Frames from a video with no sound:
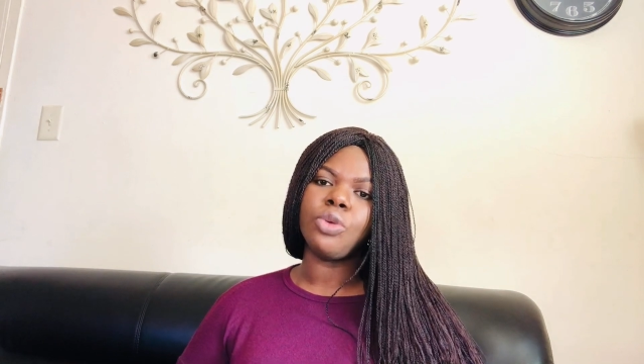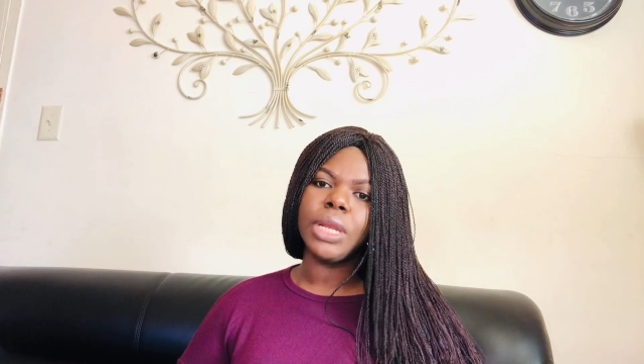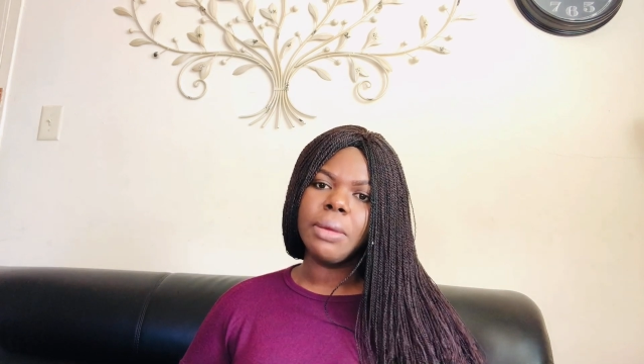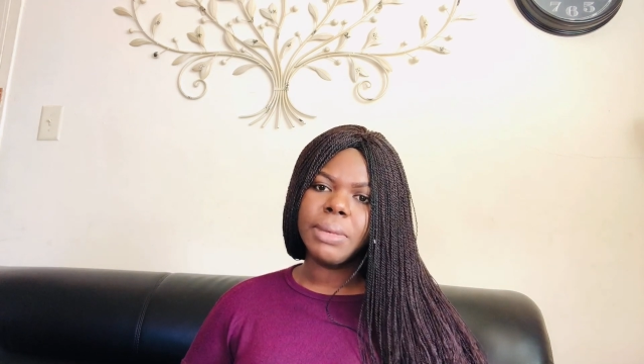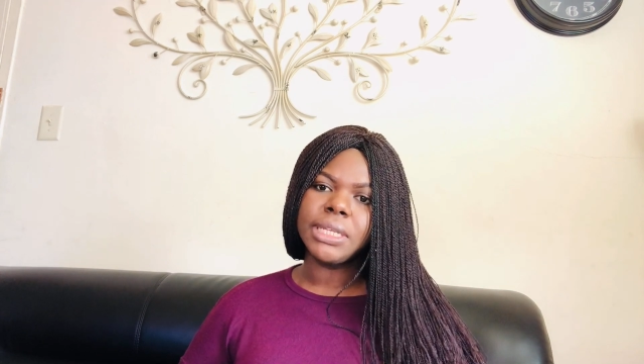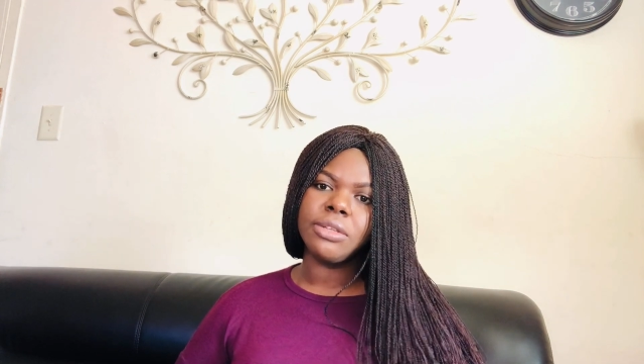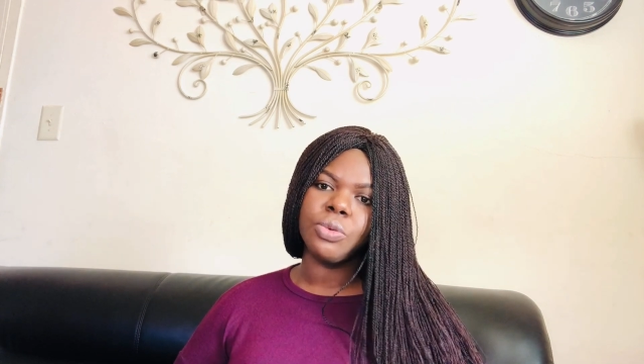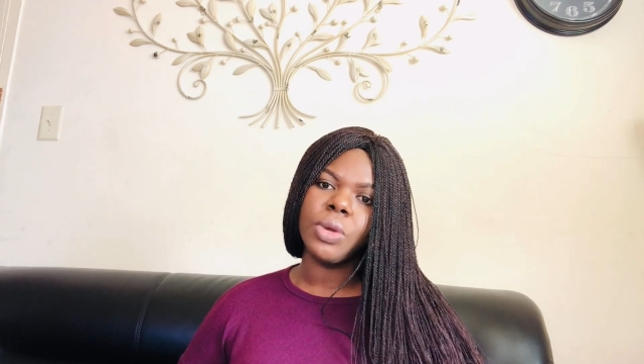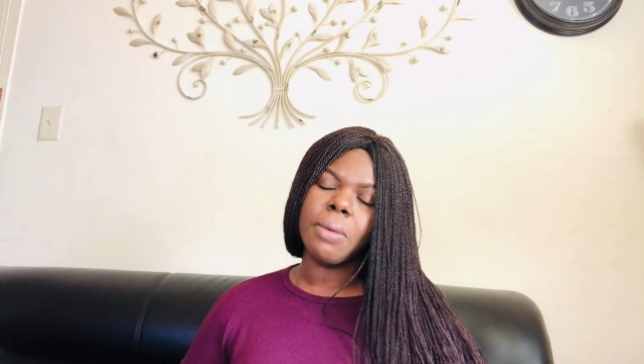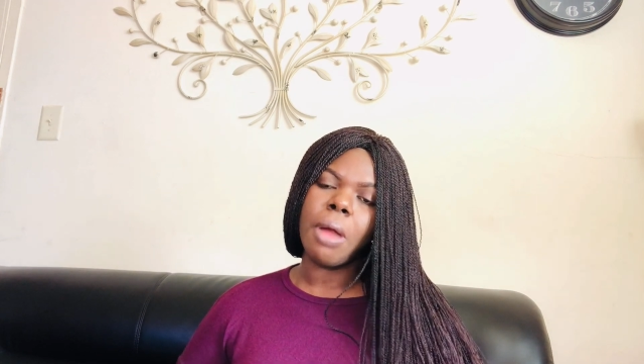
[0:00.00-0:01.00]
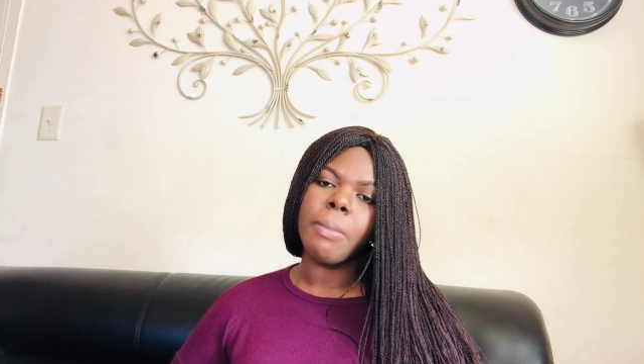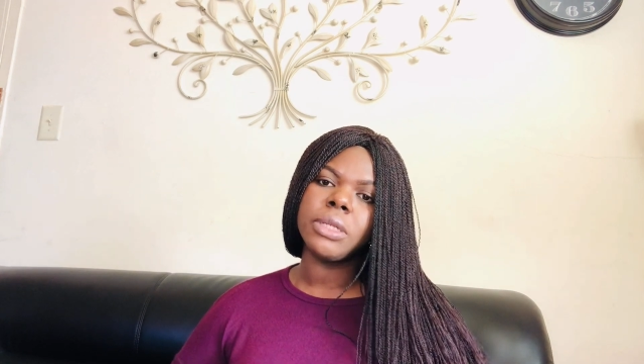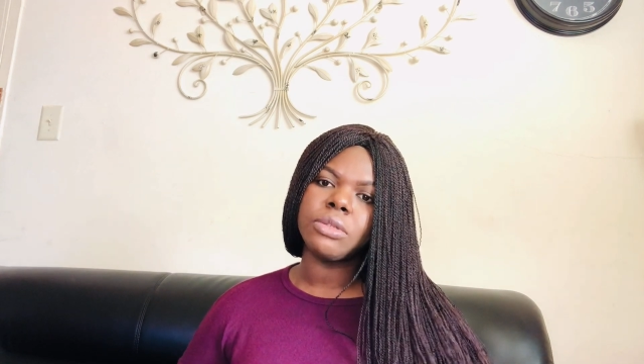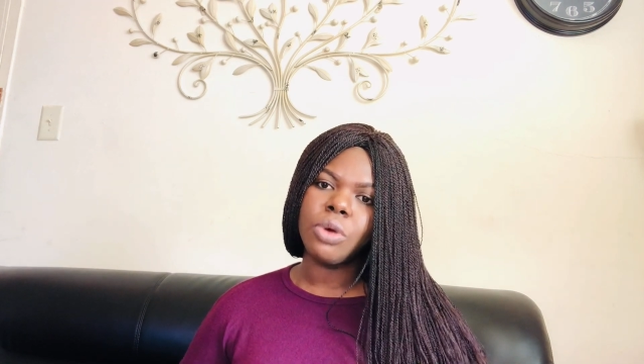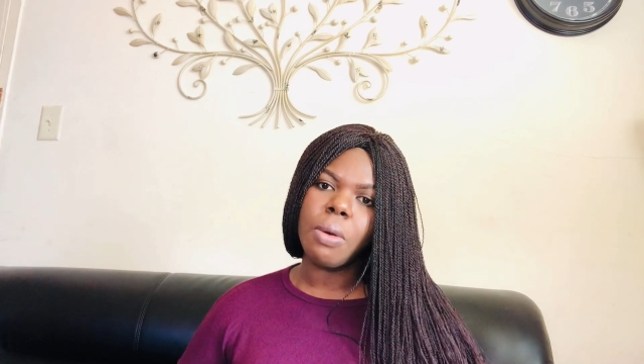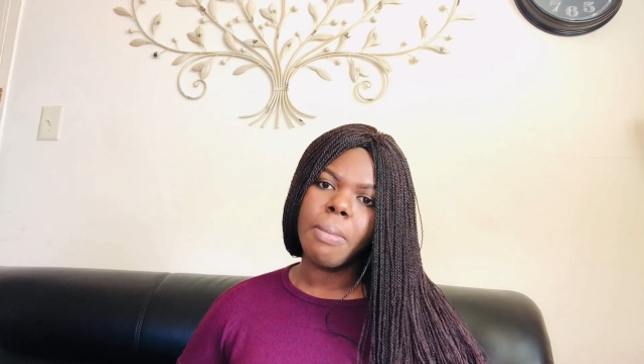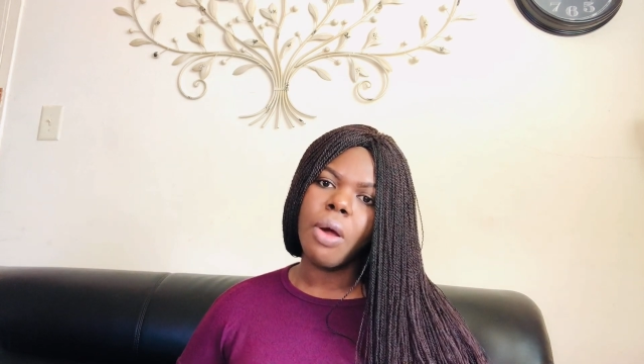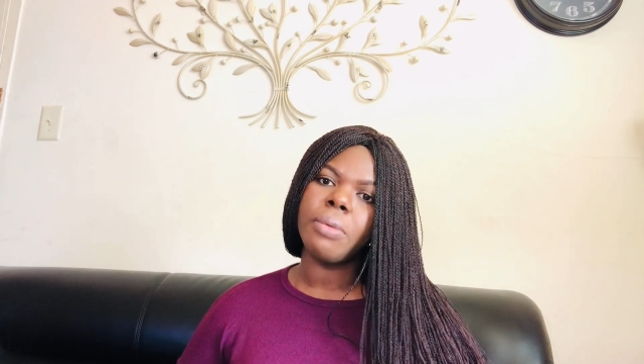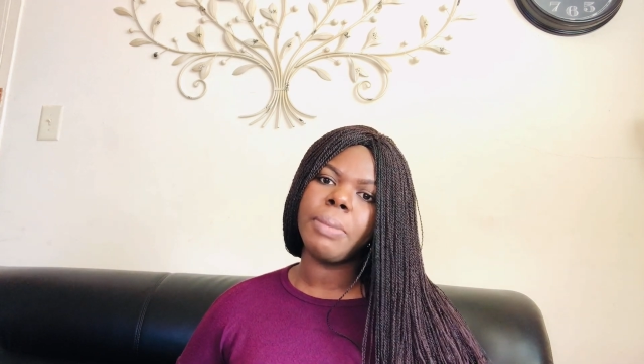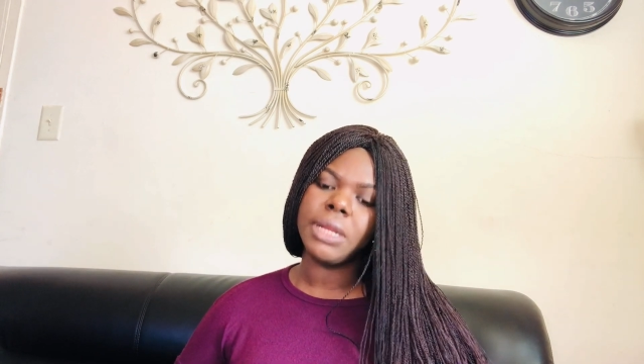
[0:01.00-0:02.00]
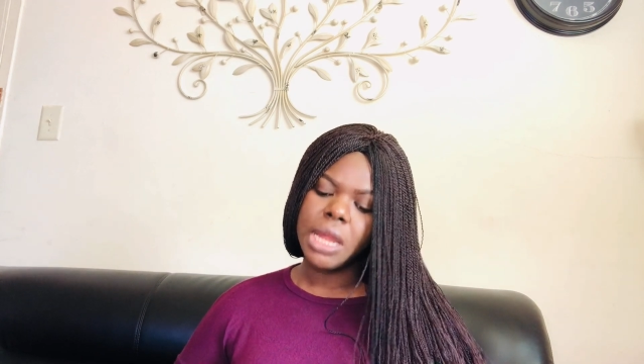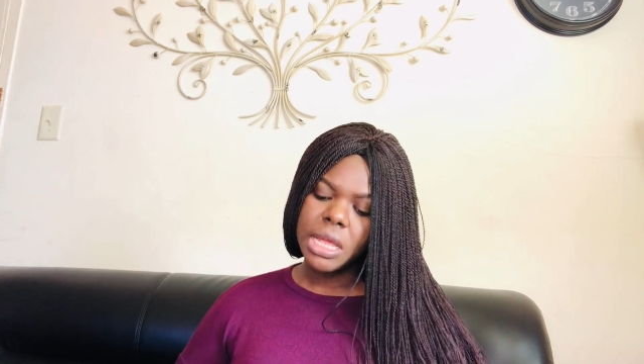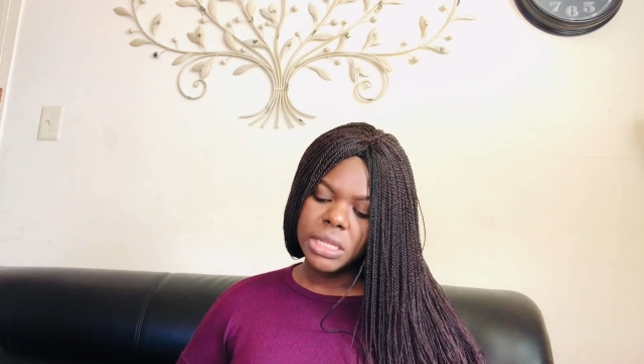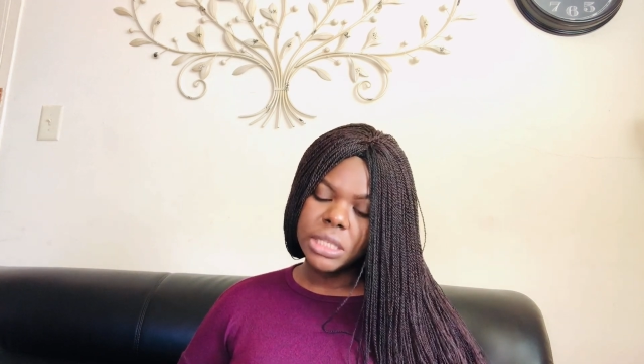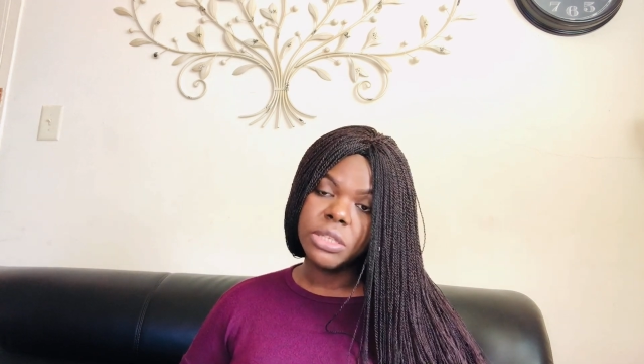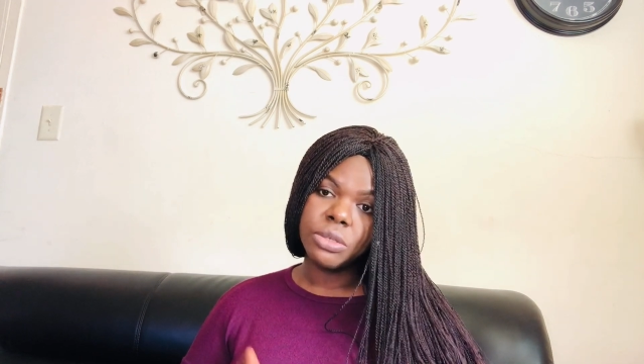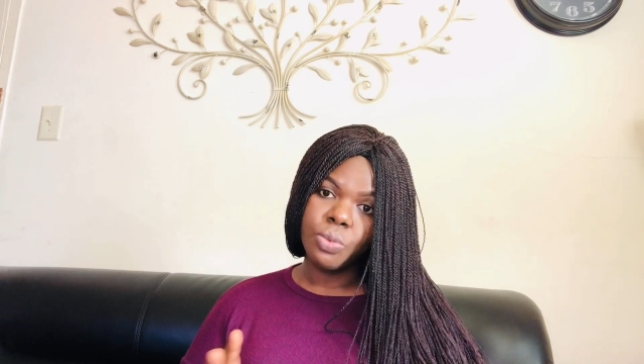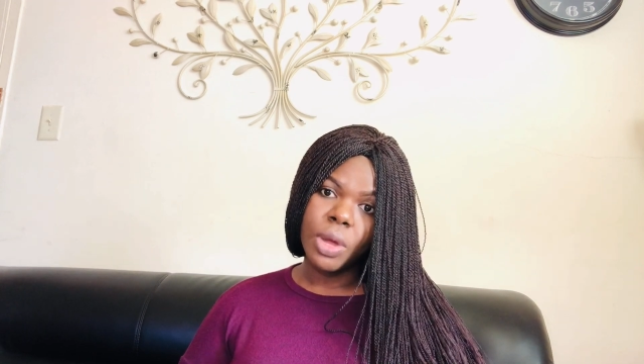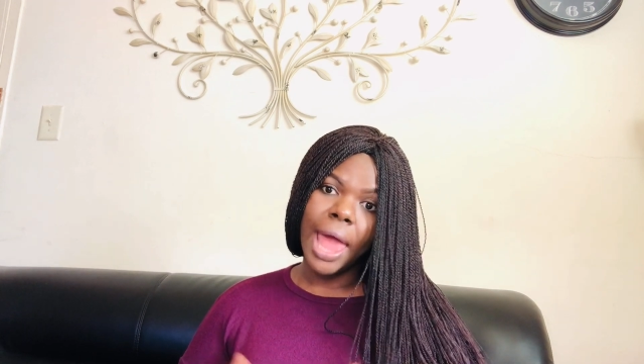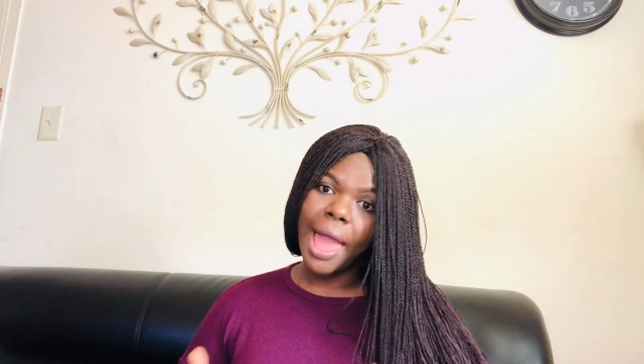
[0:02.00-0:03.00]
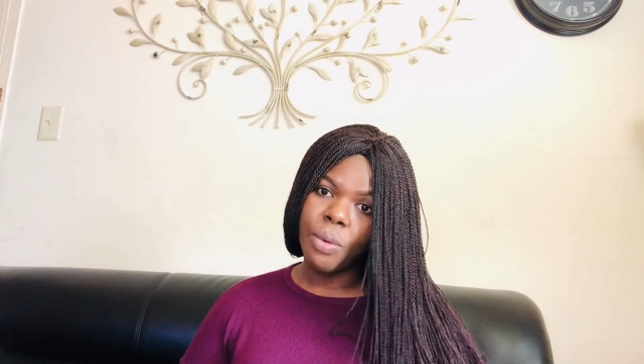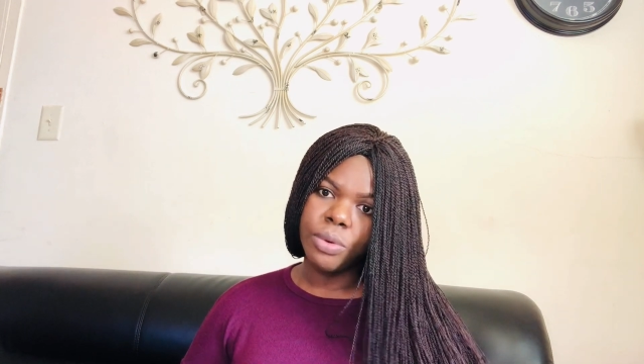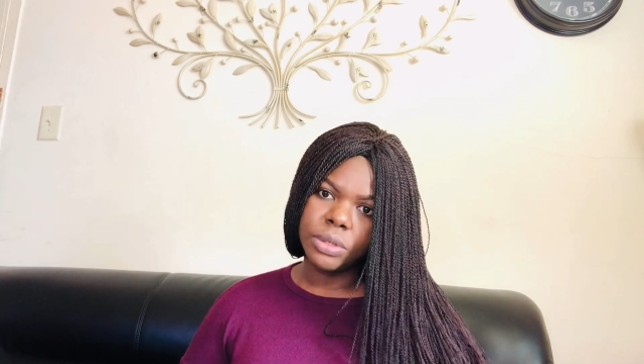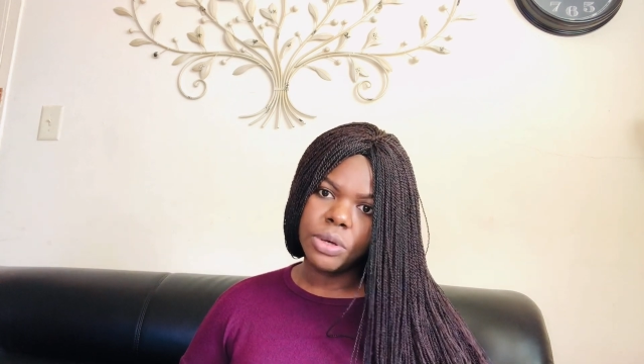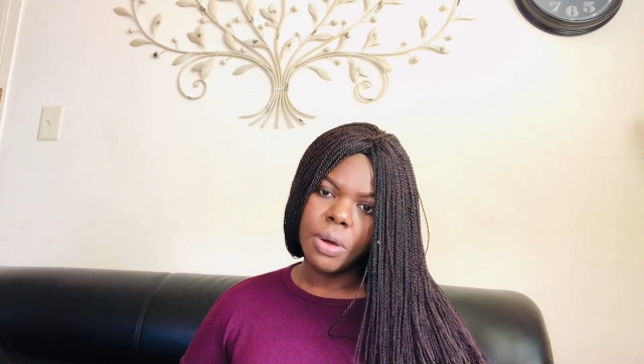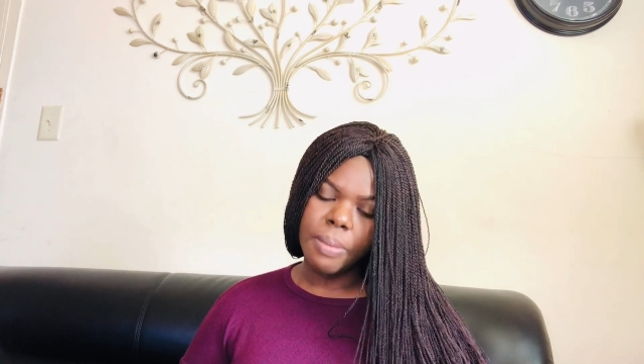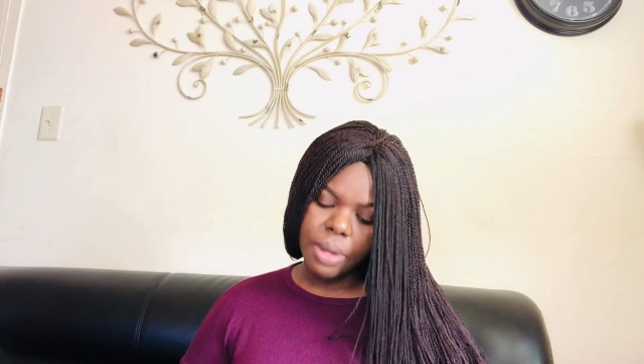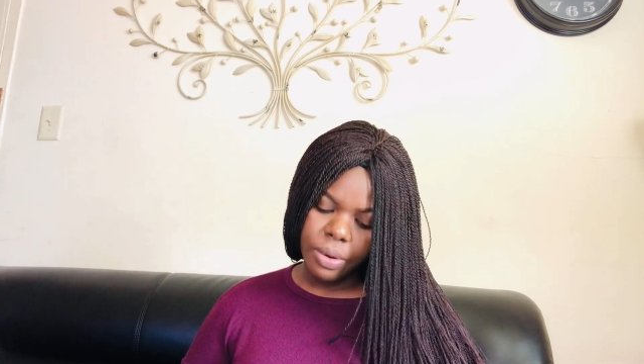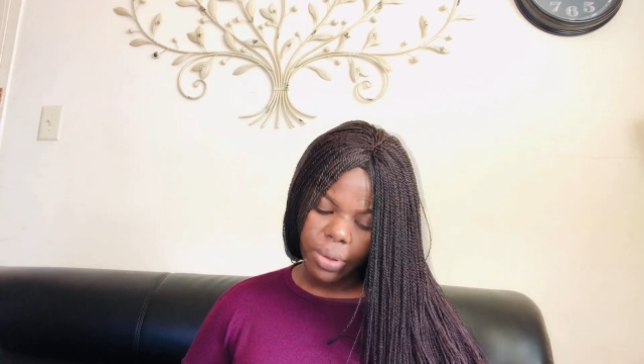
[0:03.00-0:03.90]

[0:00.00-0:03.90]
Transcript: not limited to what I'm coming to talk about, but this is what I want to talk about.